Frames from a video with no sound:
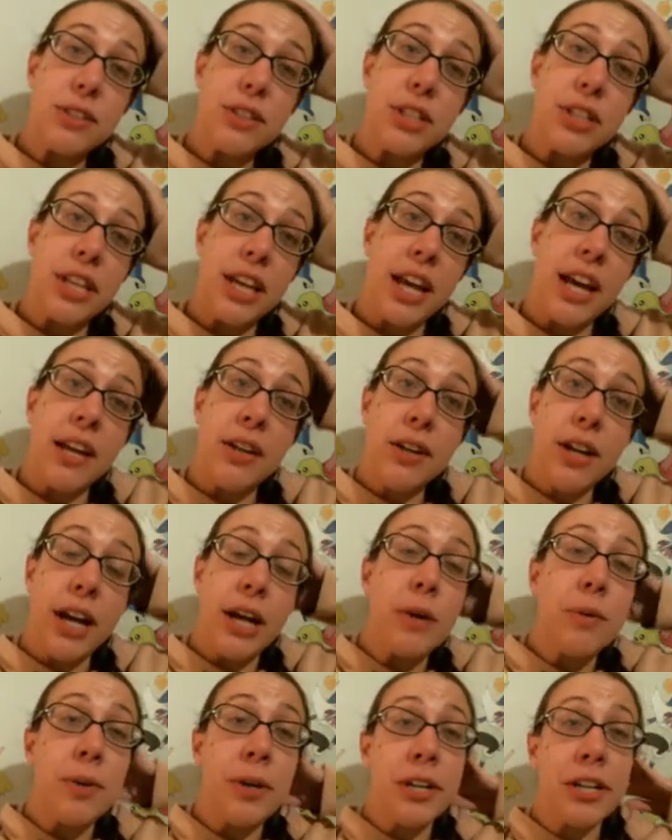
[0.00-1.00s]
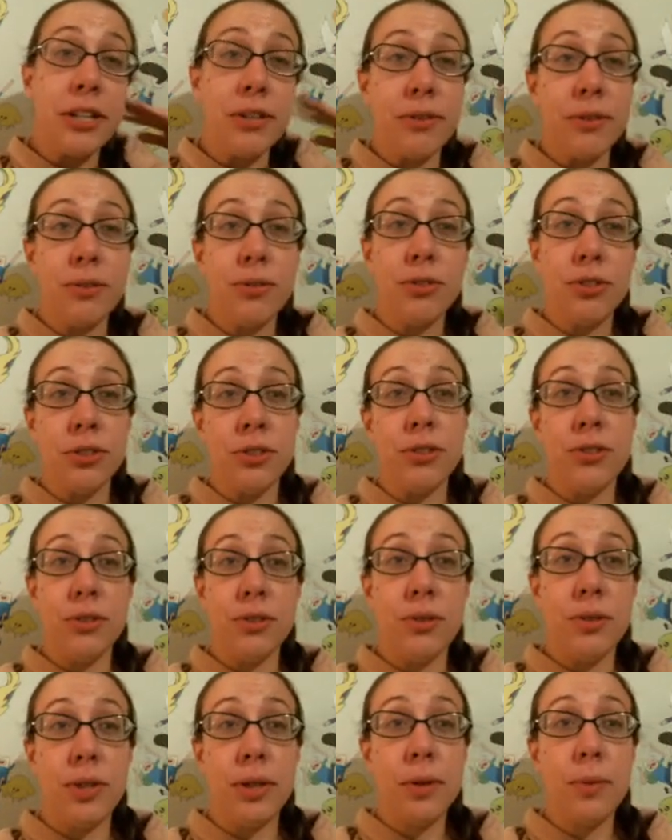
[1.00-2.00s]
that I want you
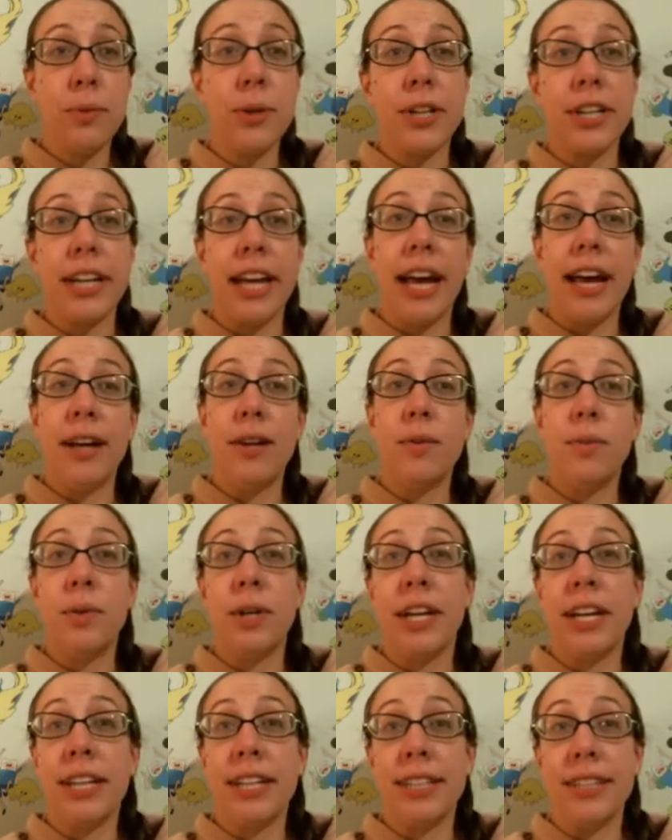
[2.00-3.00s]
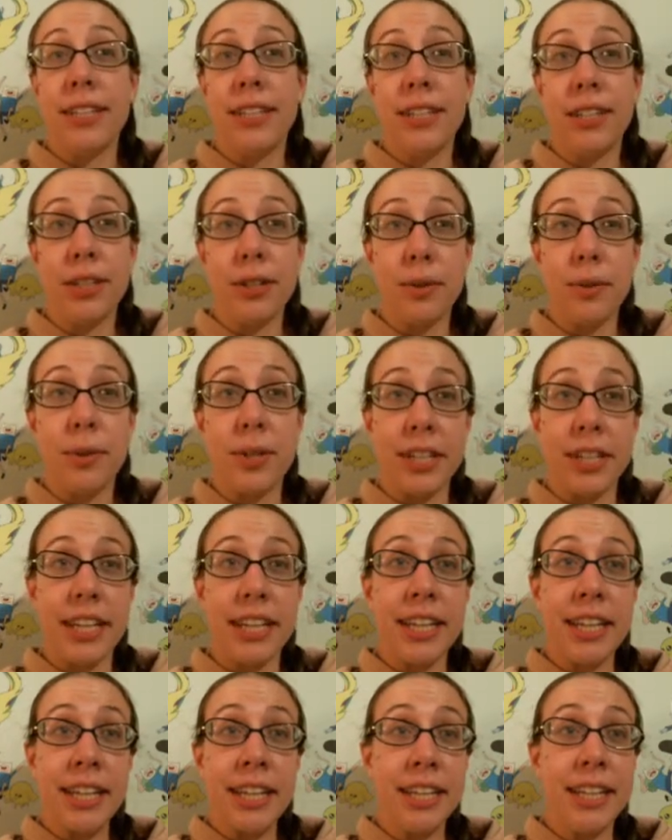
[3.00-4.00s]
to work at when you're
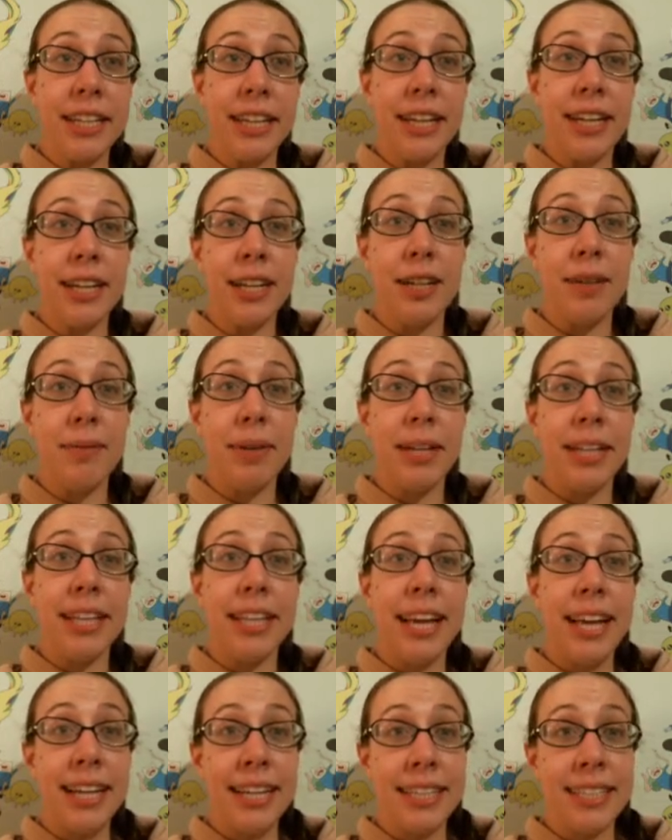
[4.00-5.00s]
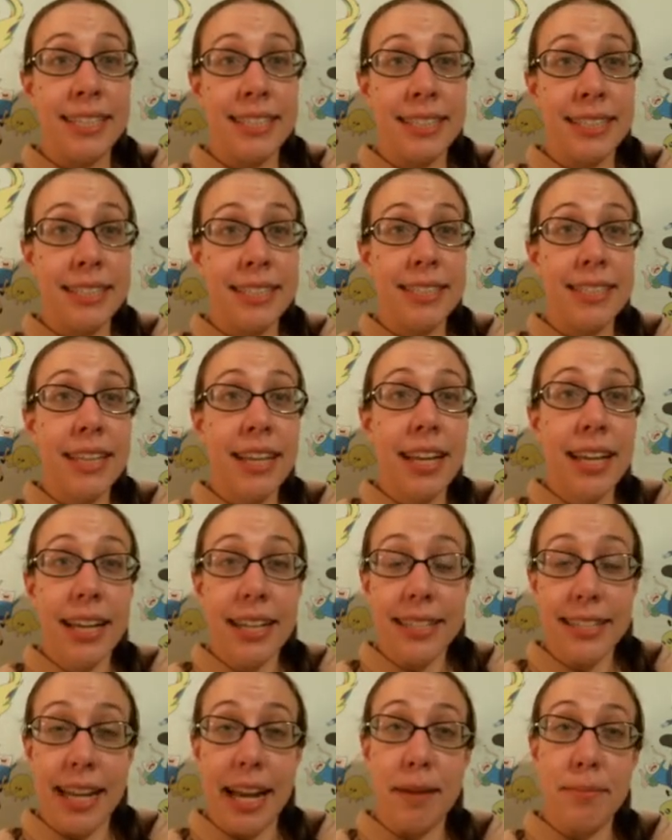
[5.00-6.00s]
working, and that is
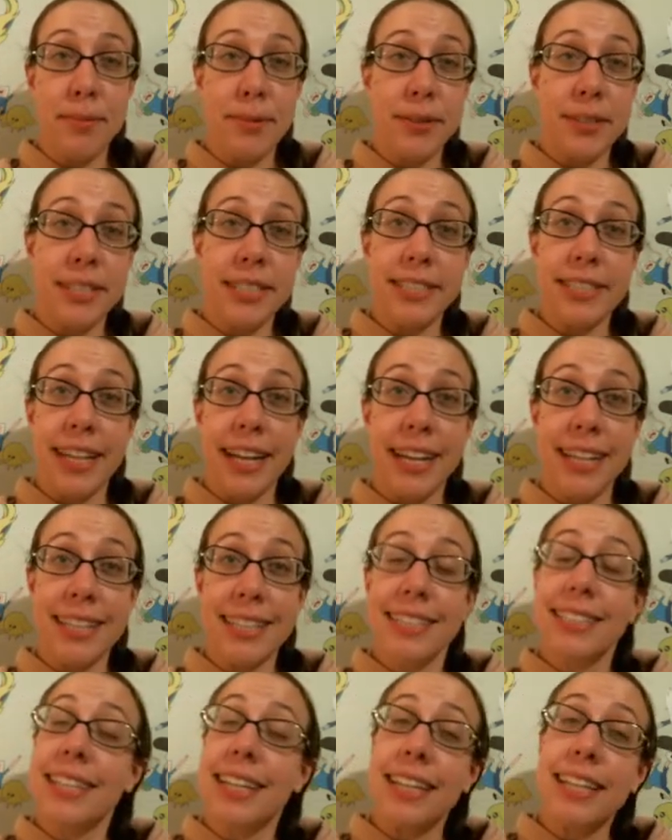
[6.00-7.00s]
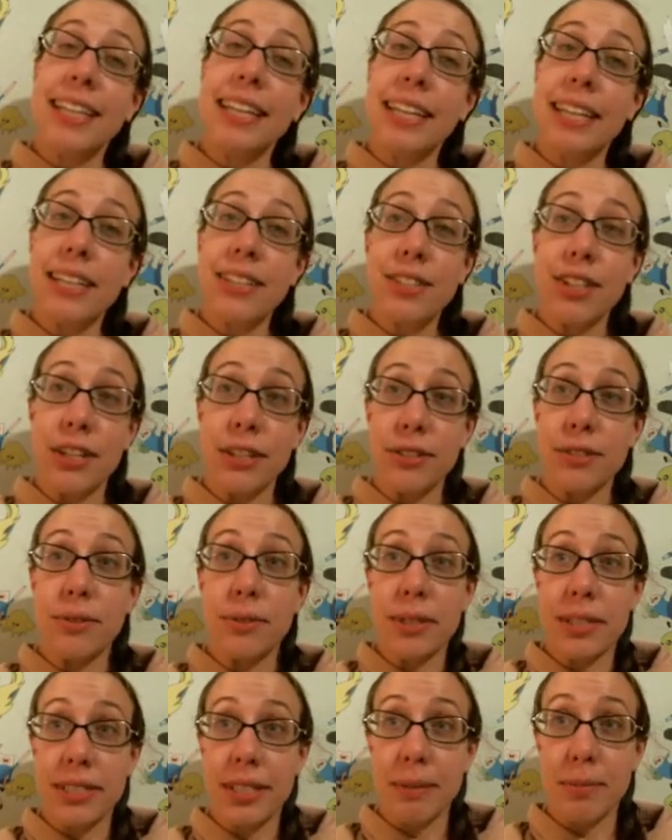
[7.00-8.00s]
tabloid size. I think it's also
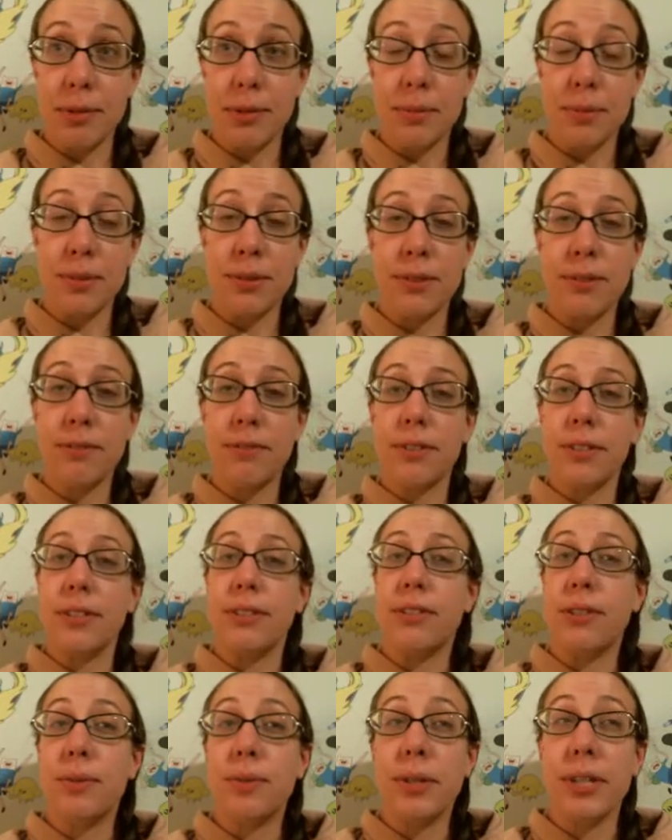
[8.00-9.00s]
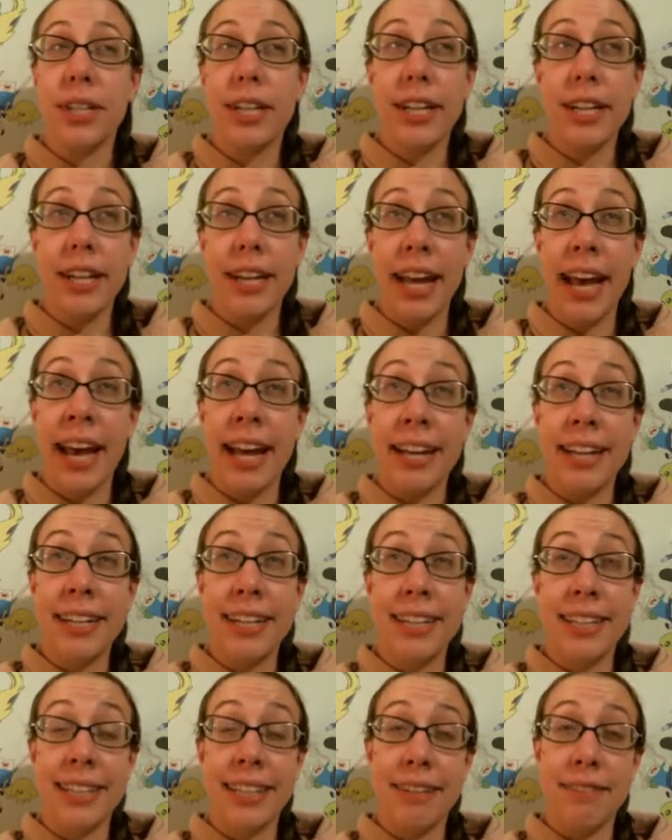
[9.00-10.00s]
acceptable for you to work at
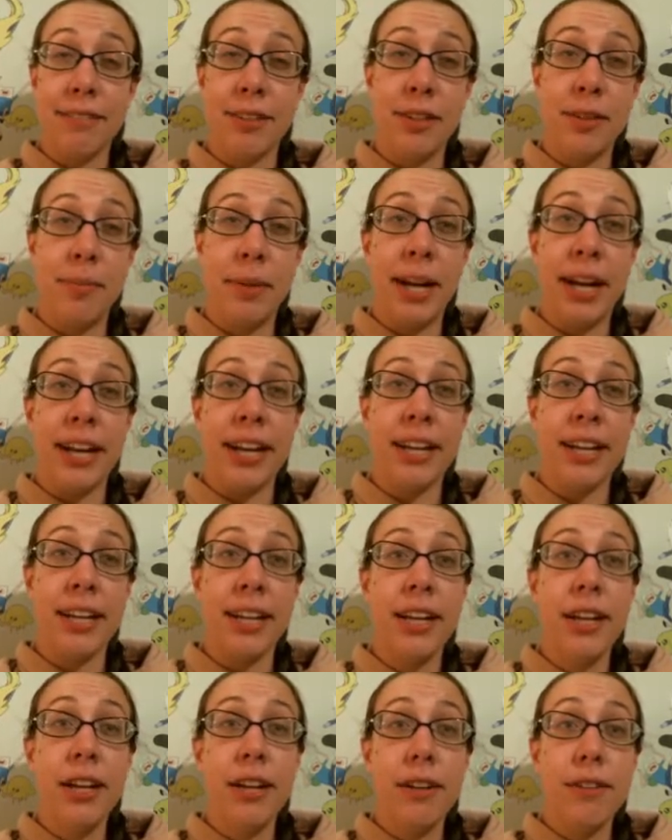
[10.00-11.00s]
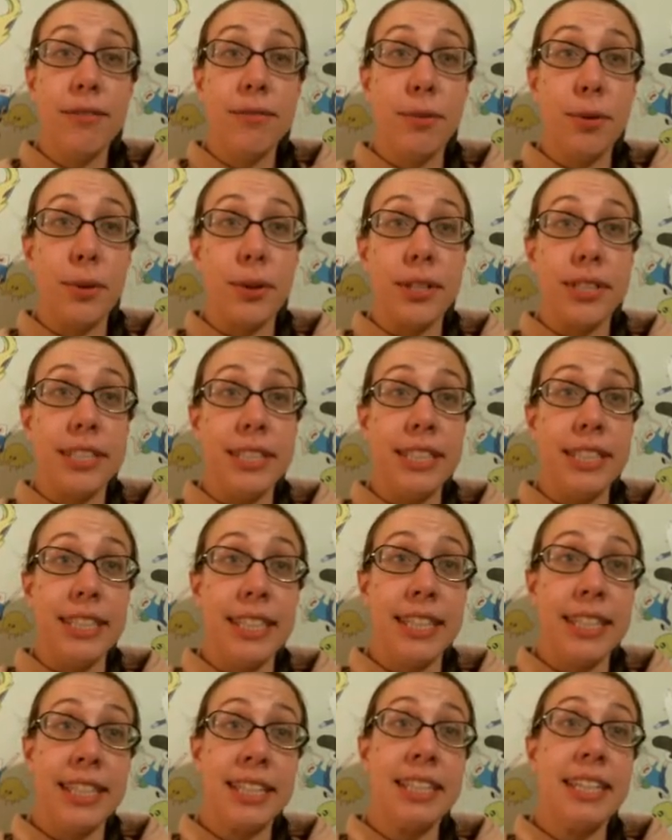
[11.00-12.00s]
11 by 14.